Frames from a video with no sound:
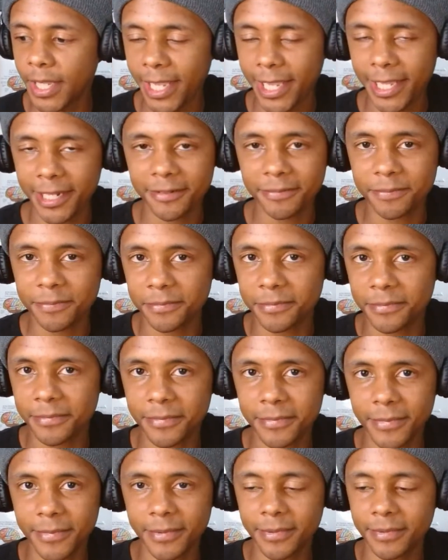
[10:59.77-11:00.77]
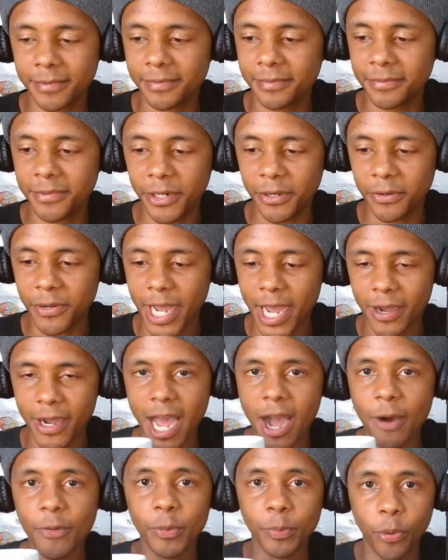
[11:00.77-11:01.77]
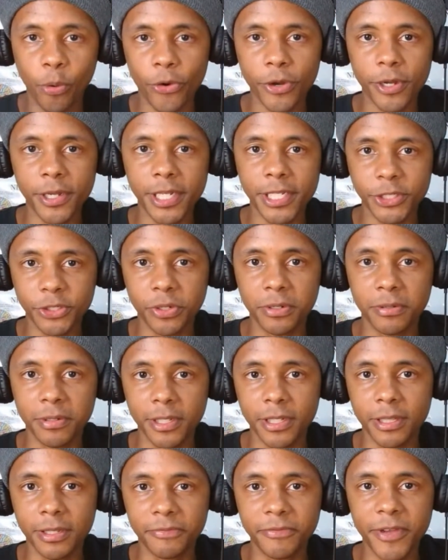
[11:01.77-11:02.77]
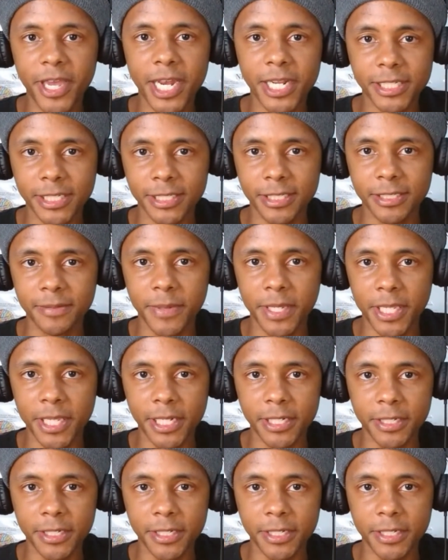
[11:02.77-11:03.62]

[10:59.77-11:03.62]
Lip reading: and how important is your lymphatic system at the